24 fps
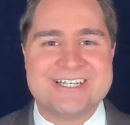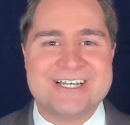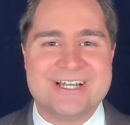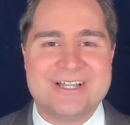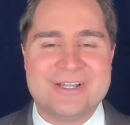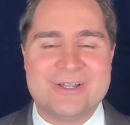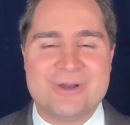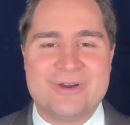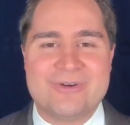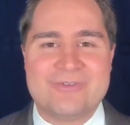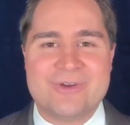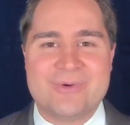
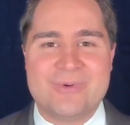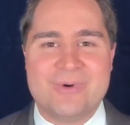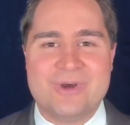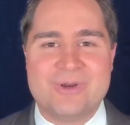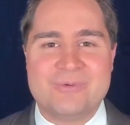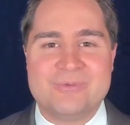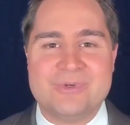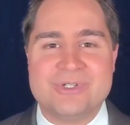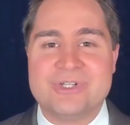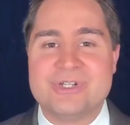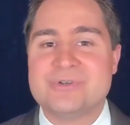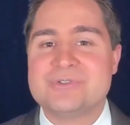Hello
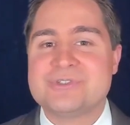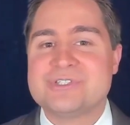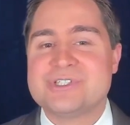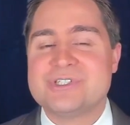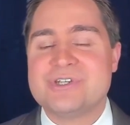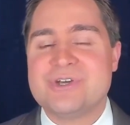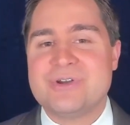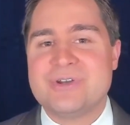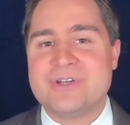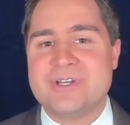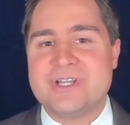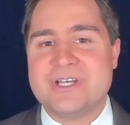everyone. Well, no
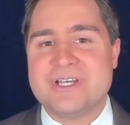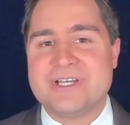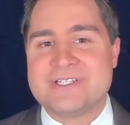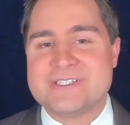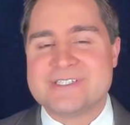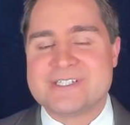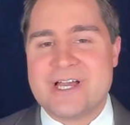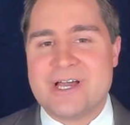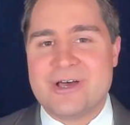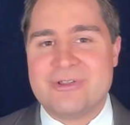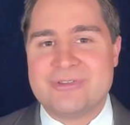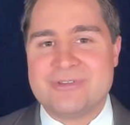snow today
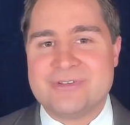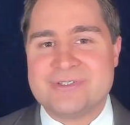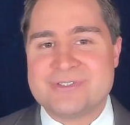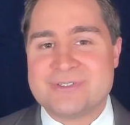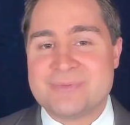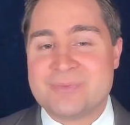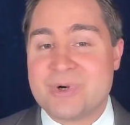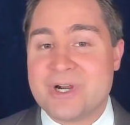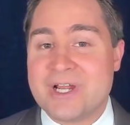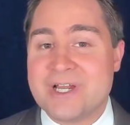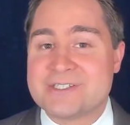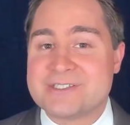in
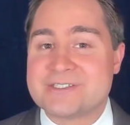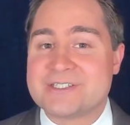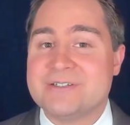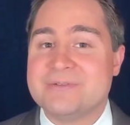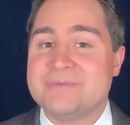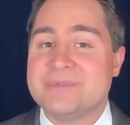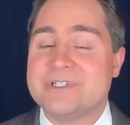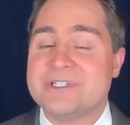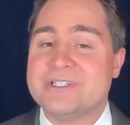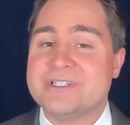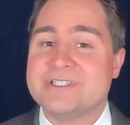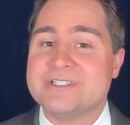southeast Nebraska,
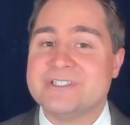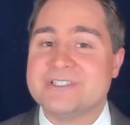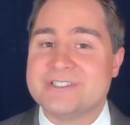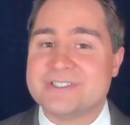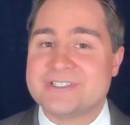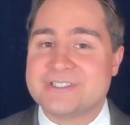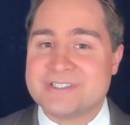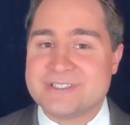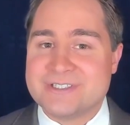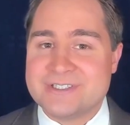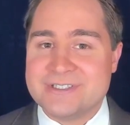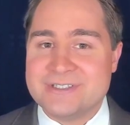but it is
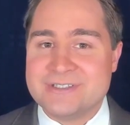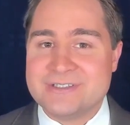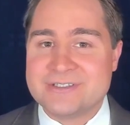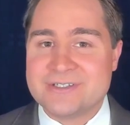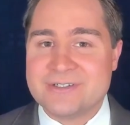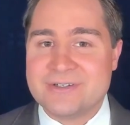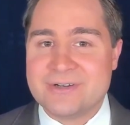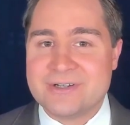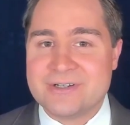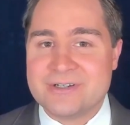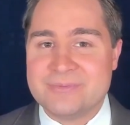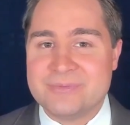still
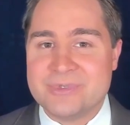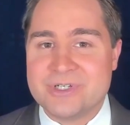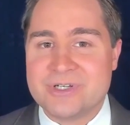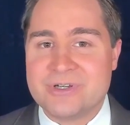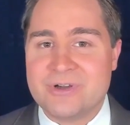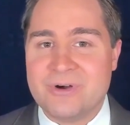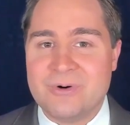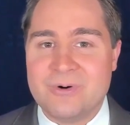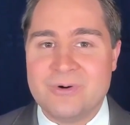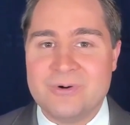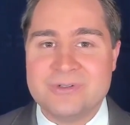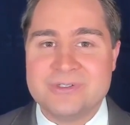going to be
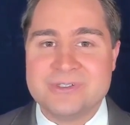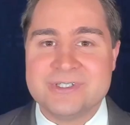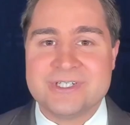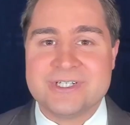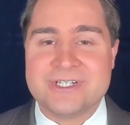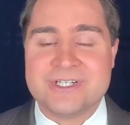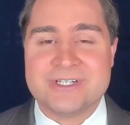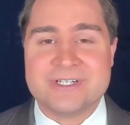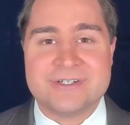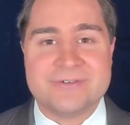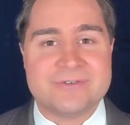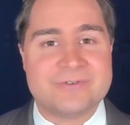cold,
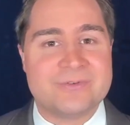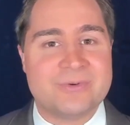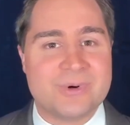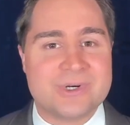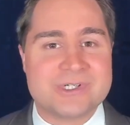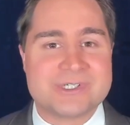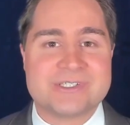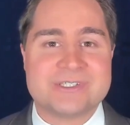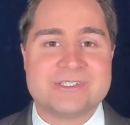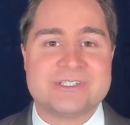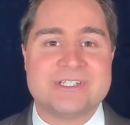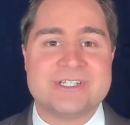and
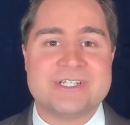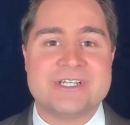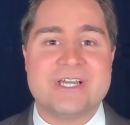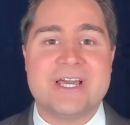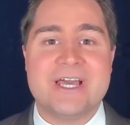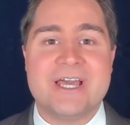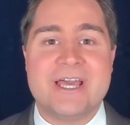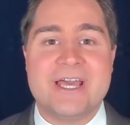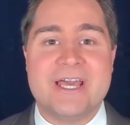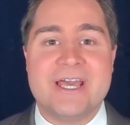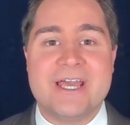unfortunately,